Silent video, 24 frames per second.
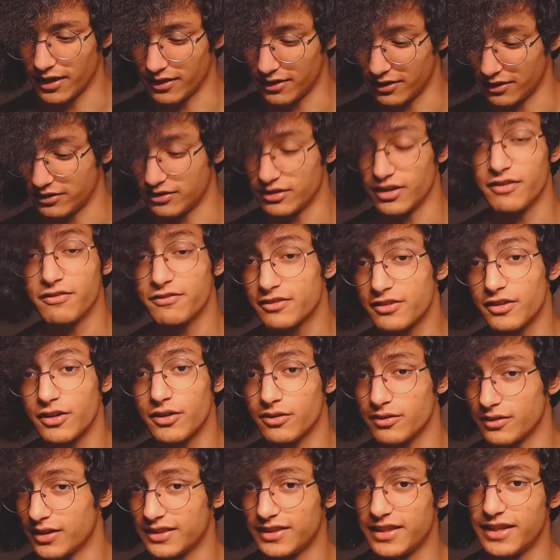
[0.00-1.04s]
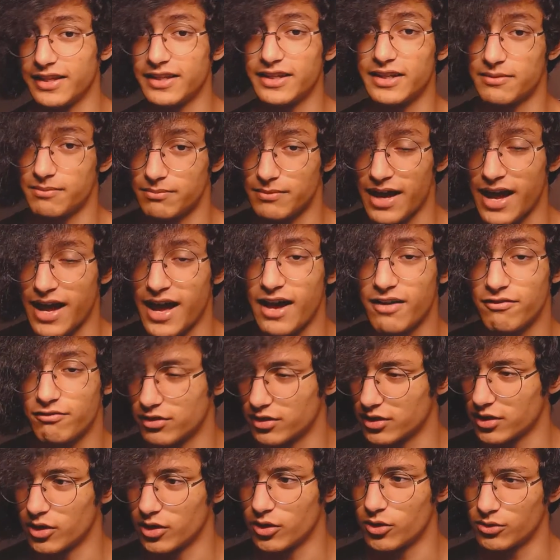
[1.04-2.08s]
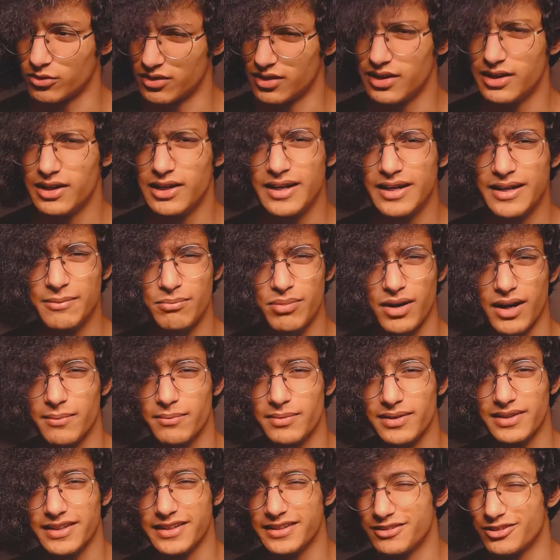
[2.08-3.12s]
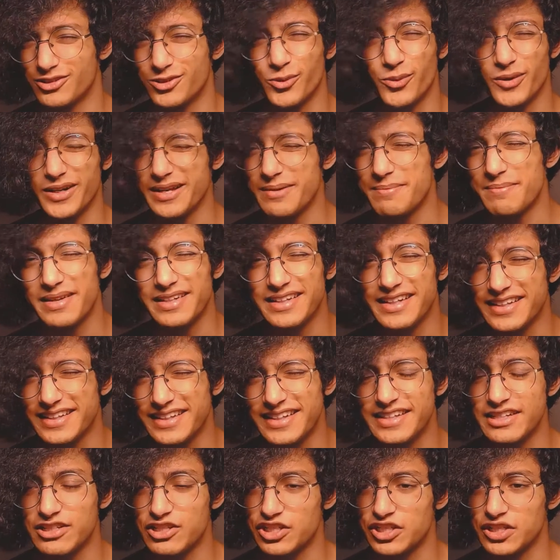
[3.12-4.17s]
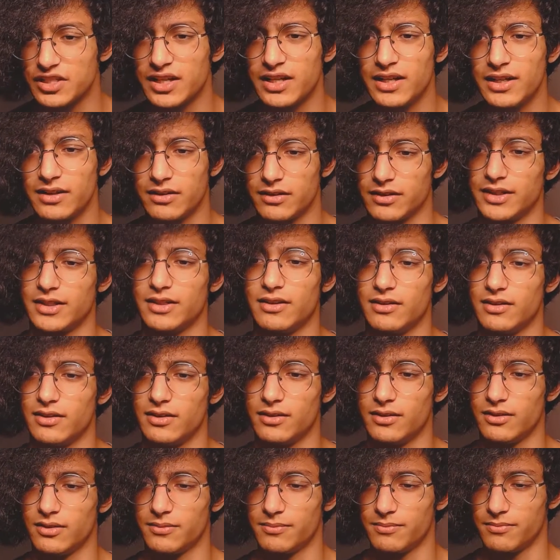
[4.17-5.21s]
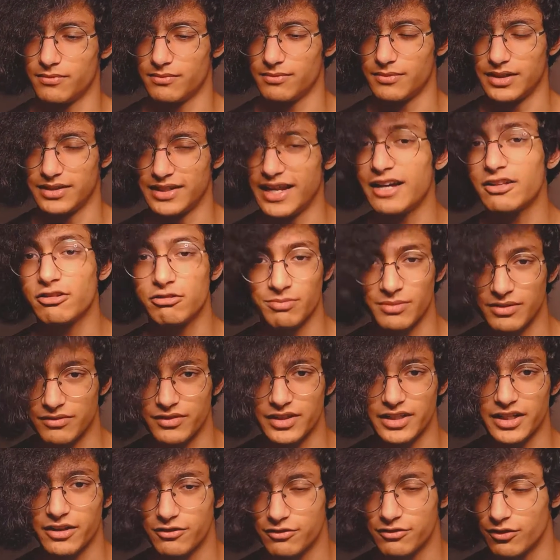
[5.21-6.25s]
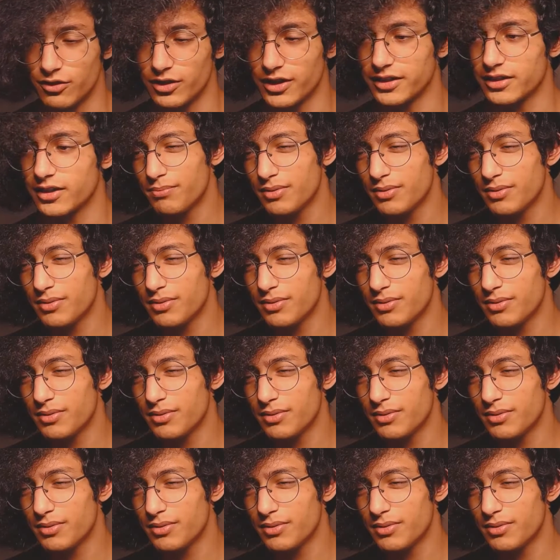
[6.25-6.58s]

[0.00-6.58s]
enough so that they can have their own probably 20-minute-ish little announcement video for it.